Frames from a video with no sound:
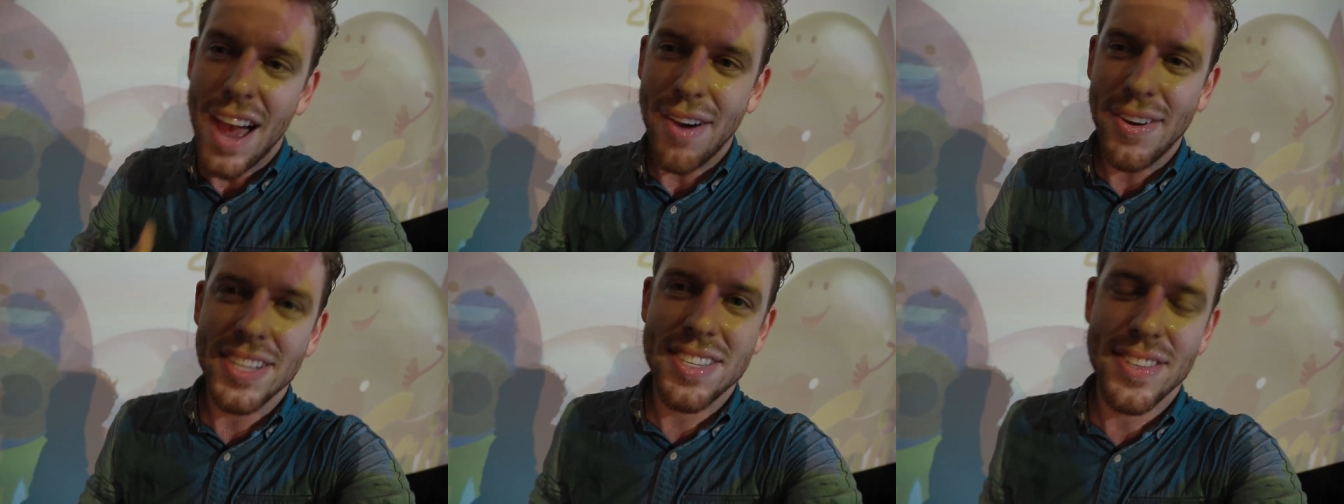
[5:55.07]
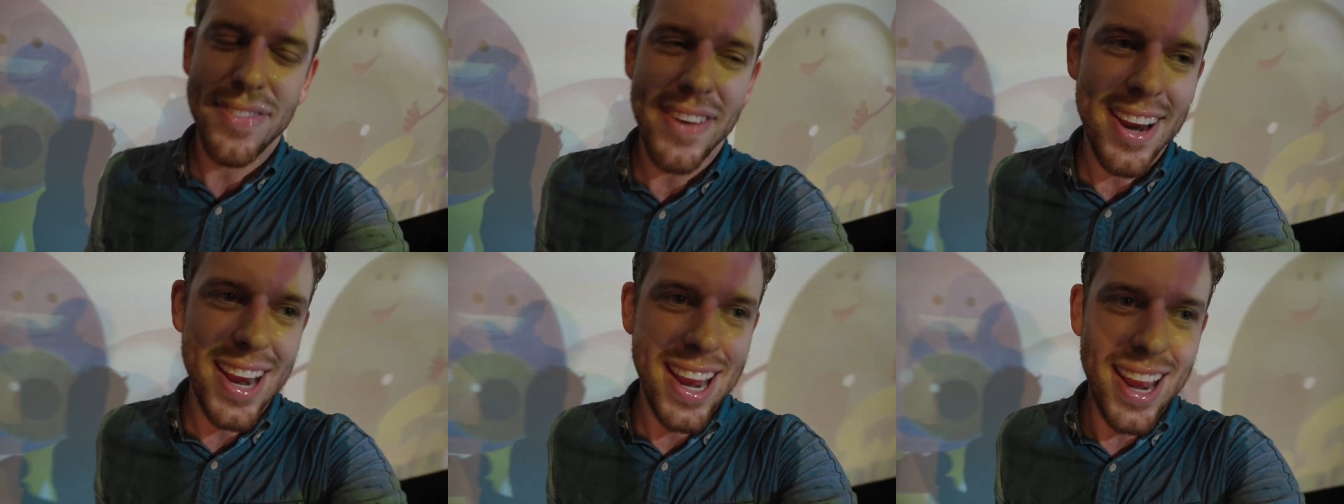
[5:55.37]
That
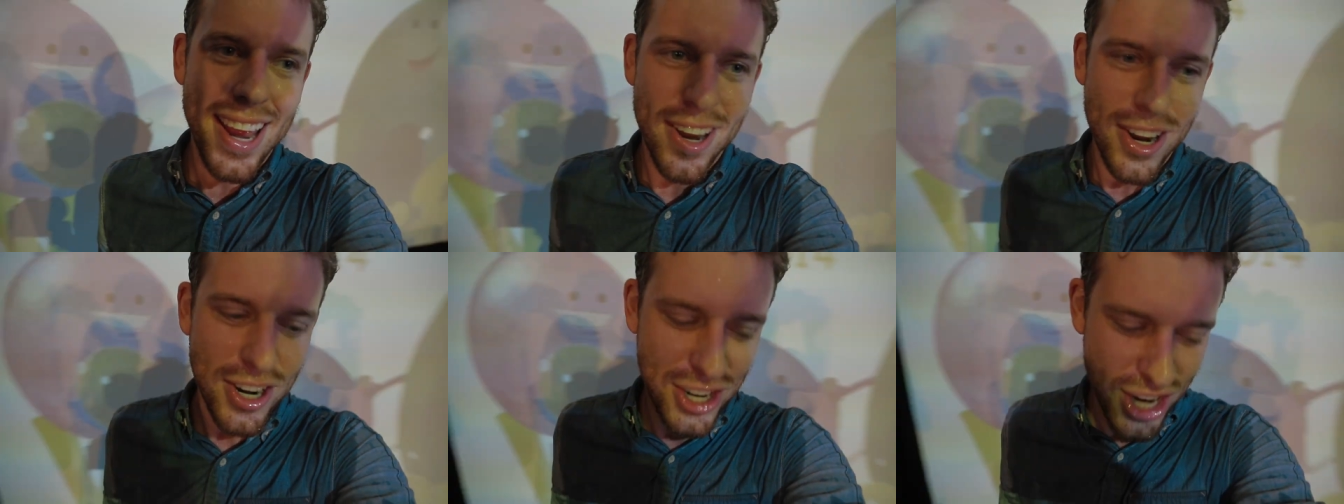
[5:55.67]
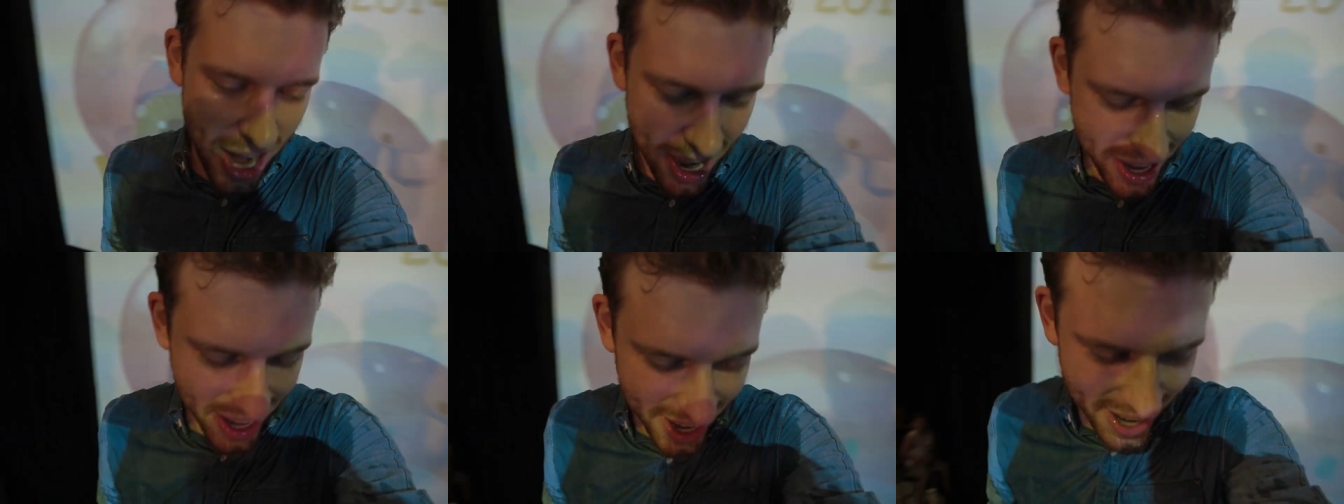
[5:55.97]
was very
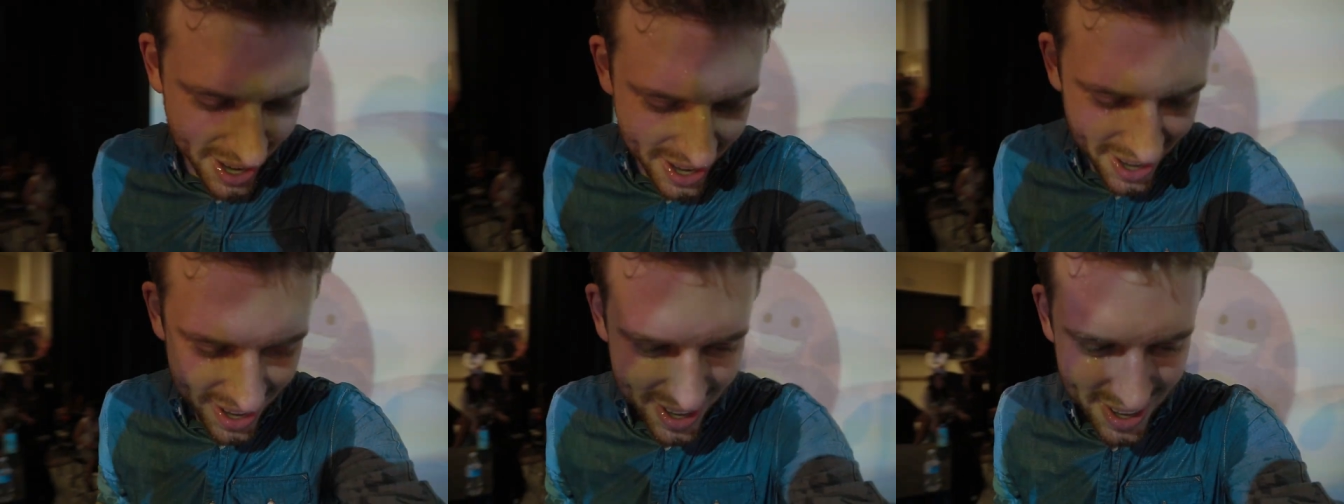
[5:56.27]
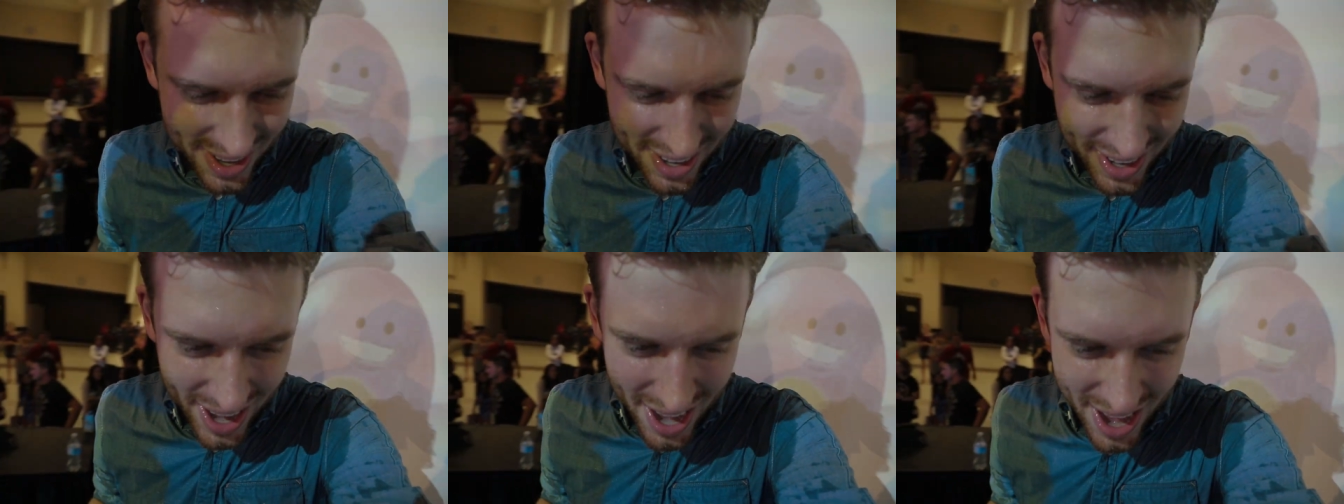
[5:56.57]
shocking
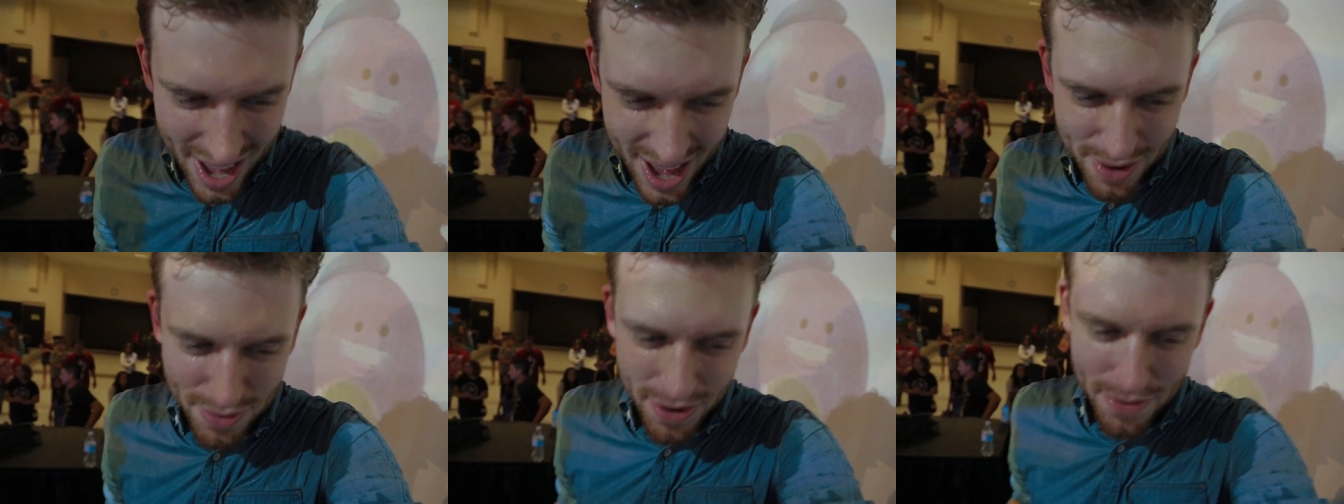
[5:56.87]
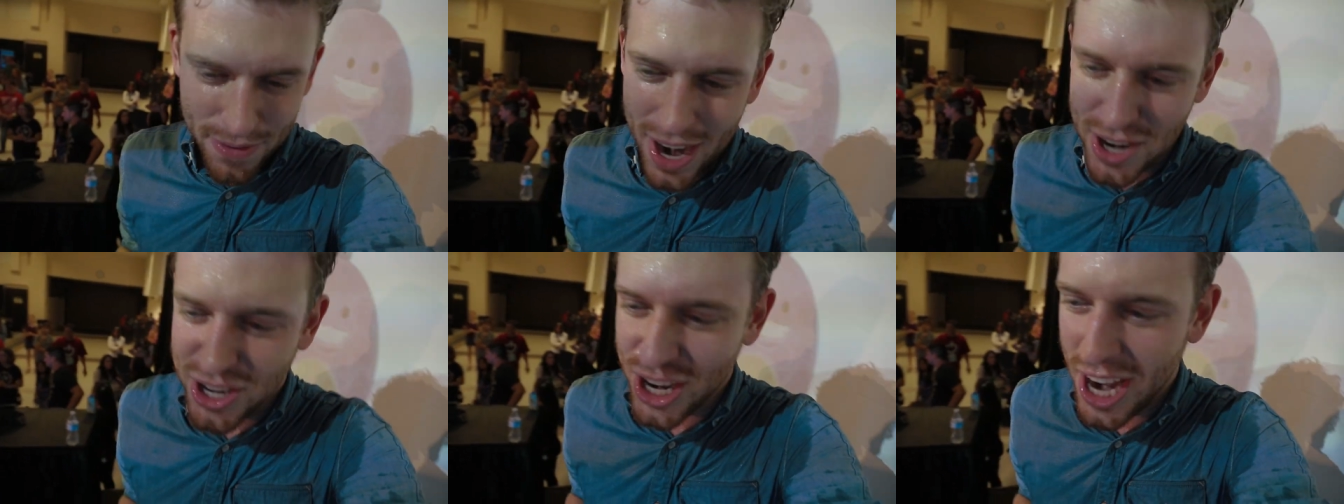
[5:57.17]
and
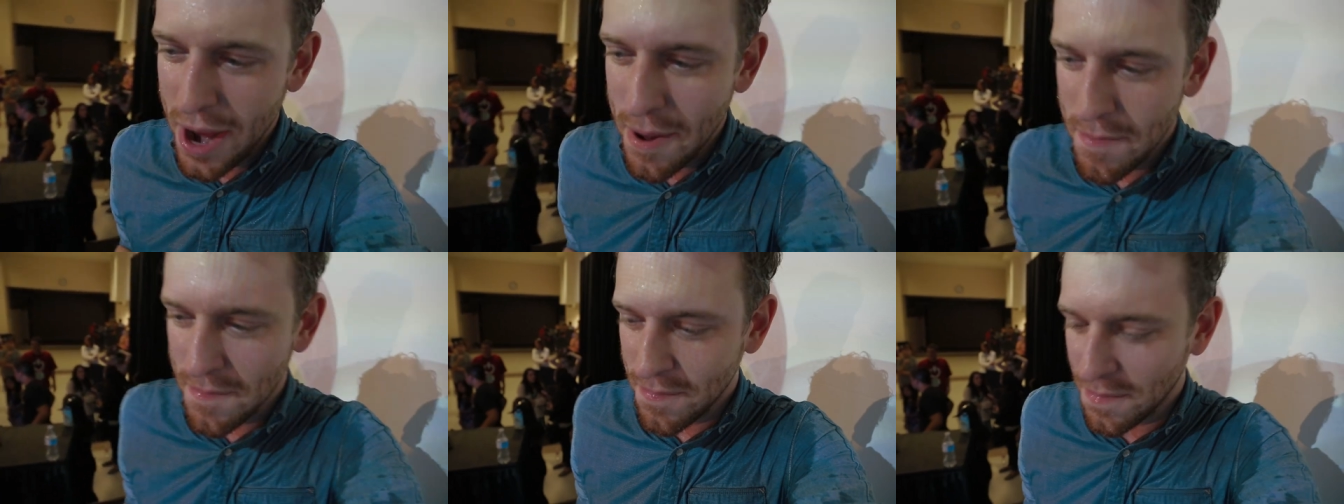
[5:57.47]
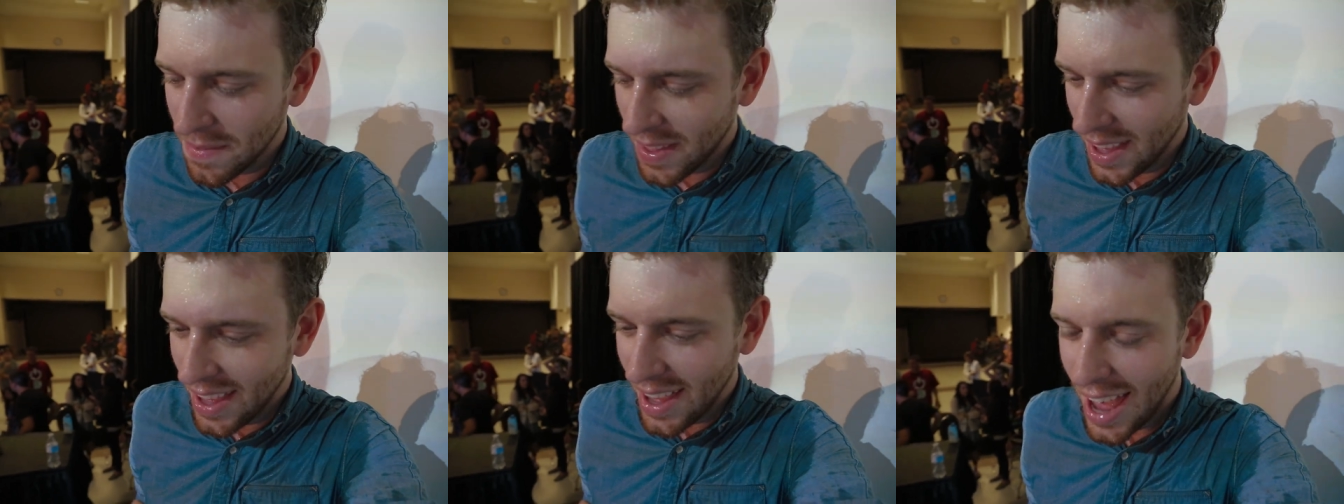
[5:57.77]

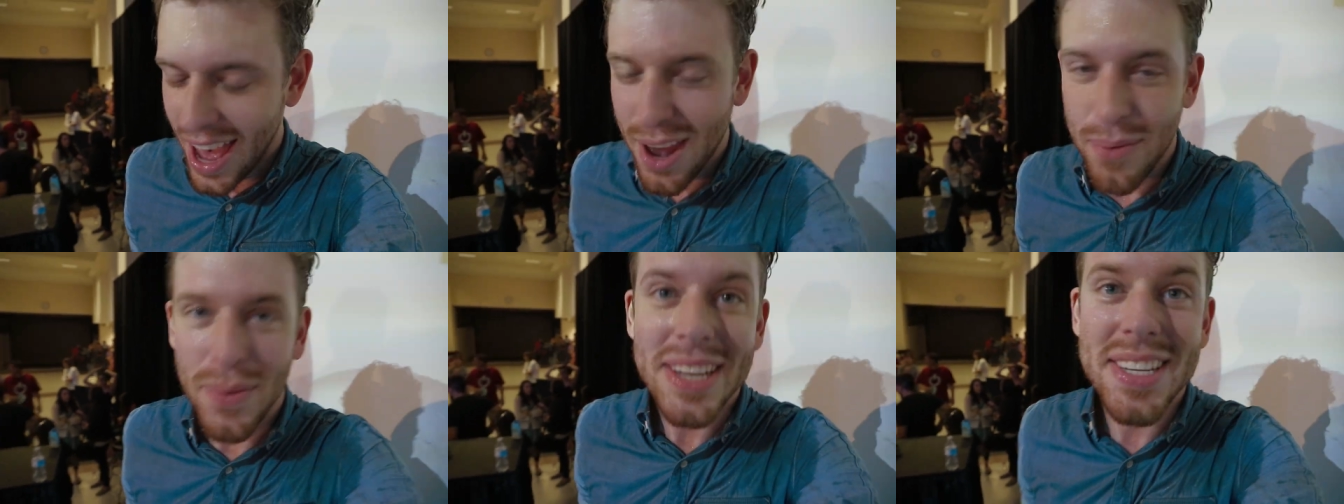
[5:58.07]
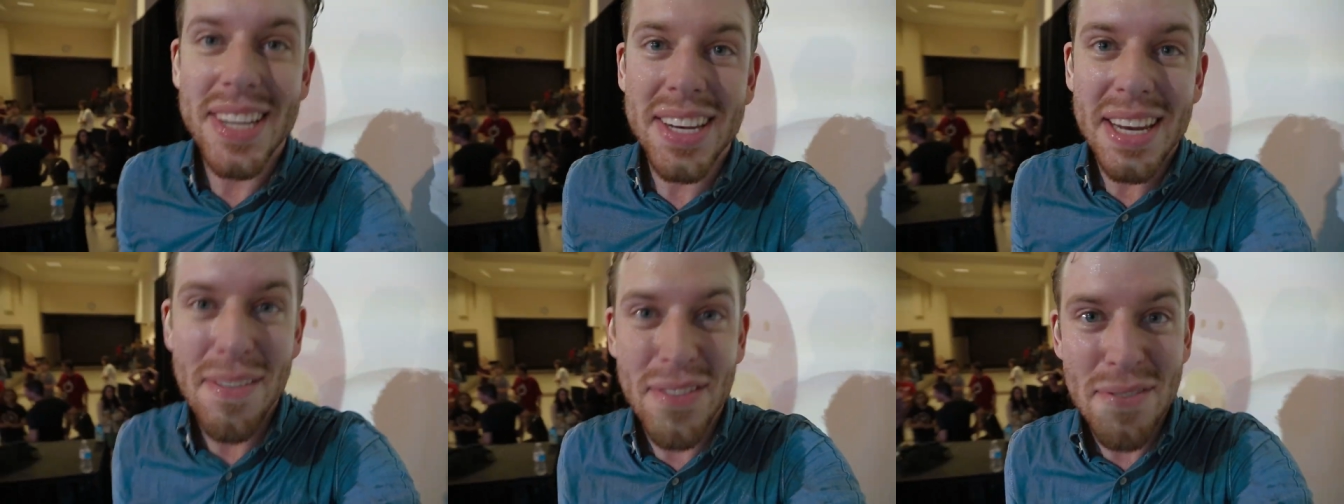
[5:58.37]
refreshing, and we
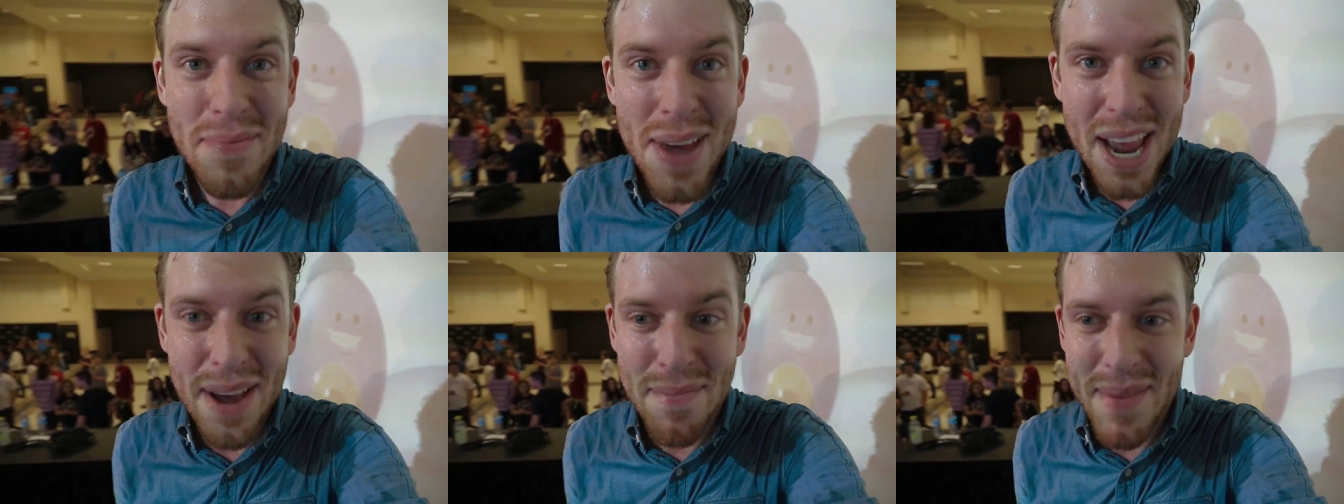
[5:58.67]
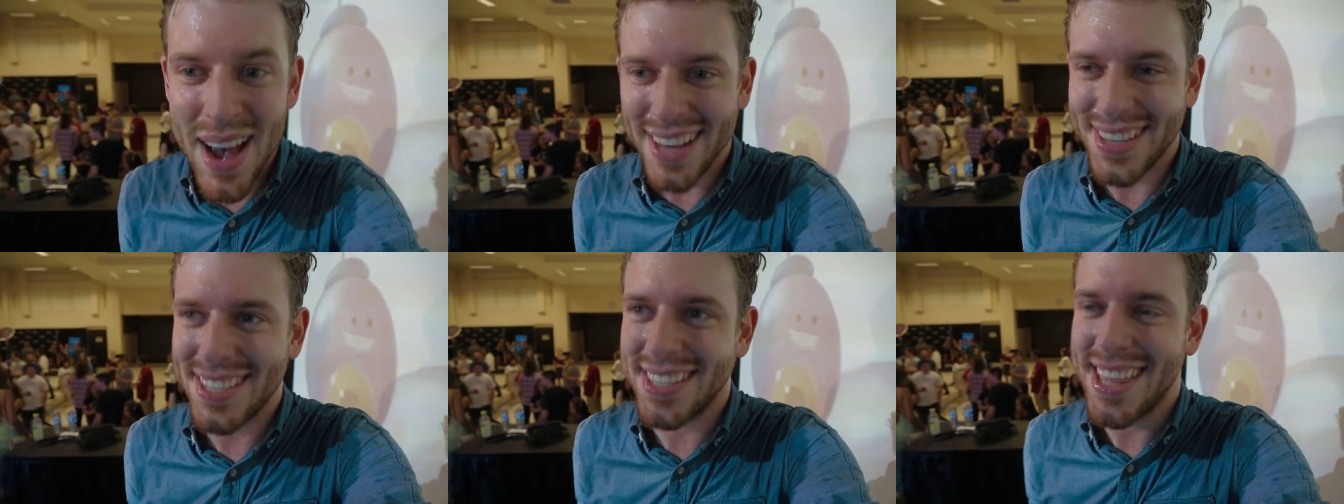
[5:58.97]
didn't even make a
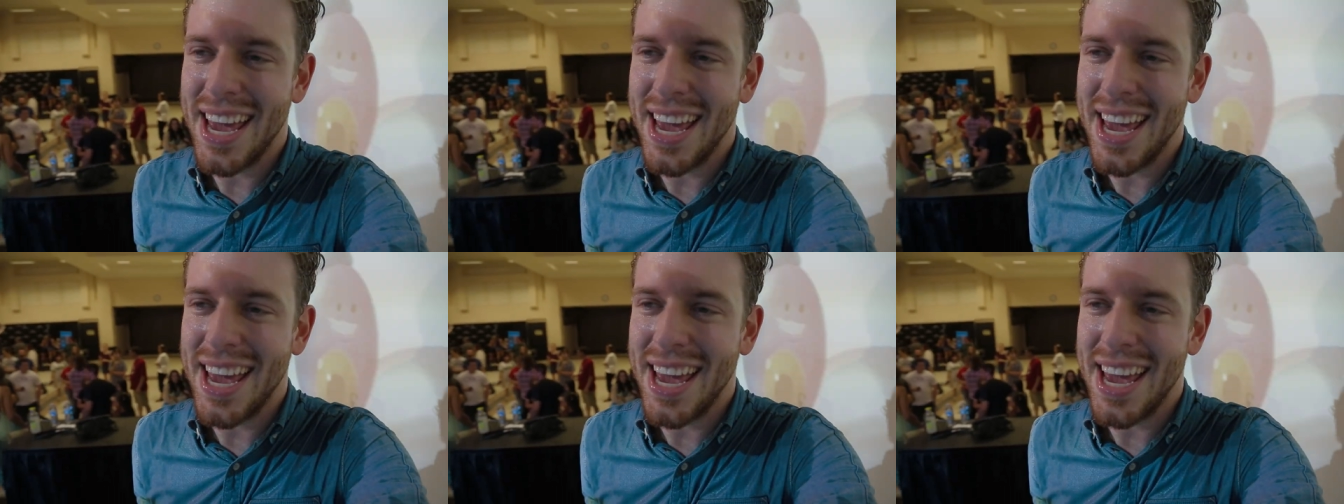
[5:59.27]
mess.